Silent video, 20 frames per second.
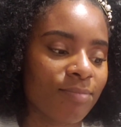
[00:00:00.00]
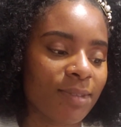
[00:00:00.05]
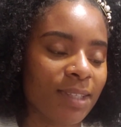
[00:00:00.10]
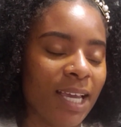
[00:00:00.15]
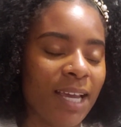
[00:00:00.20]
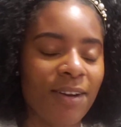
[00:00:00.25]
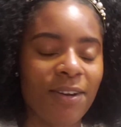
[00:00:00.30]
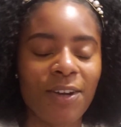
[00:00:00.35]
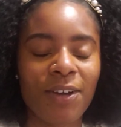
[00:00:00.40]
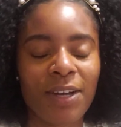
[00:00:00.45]

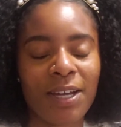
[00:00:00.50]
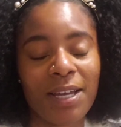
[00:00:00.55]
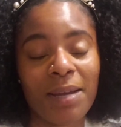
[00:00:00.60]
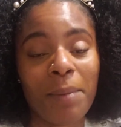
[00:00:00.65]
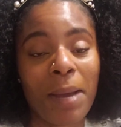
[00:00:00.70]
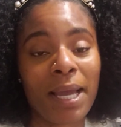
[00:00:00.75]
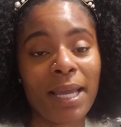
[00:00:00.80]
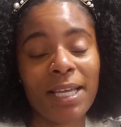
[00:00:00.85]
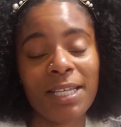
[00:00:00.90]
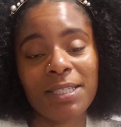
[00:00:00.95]
I don't know,
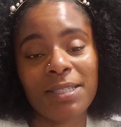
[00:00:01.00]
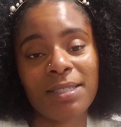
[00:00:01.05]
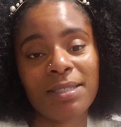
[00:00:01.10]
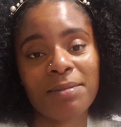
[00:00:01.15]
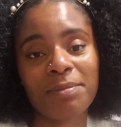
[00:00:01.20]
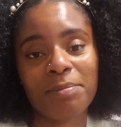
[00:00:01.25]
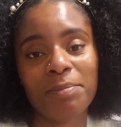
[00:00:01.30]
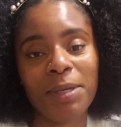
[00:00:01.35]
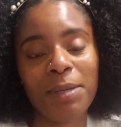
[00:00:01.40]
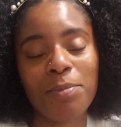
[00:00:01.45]
I guess
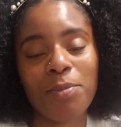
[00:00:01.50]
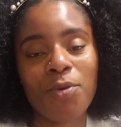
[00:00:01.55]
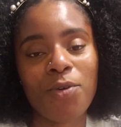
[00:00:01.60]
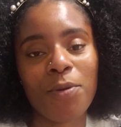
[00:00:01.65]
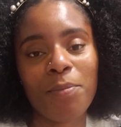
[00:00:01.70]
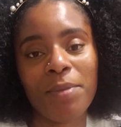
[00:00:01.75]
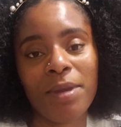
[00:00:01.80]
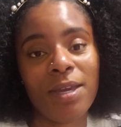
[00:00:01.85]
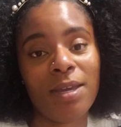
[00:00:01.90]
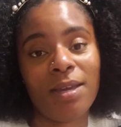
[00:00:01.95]
be more
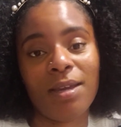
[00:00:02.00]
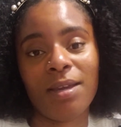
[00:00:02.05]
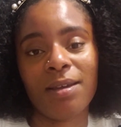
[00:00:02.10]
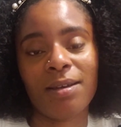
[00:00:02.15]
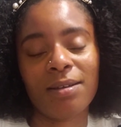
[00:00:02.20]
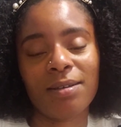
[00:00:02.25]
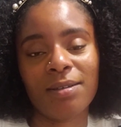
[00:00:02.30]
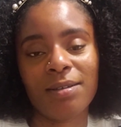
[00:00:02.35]
me,